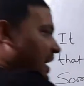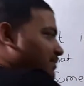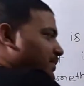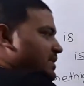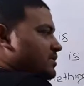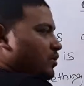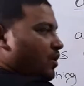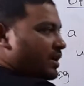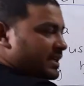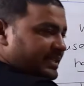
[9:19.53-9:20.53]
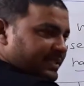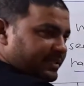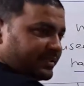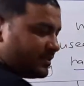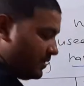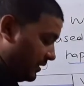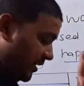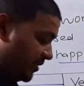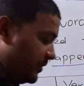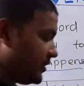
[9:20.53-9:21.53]
happens or exists.
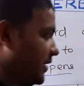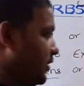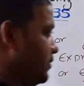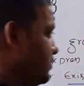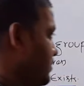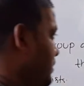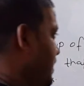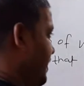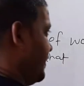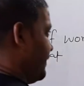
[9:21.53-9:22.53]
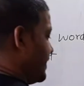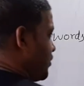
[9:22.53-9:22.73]
Let me tell you, if I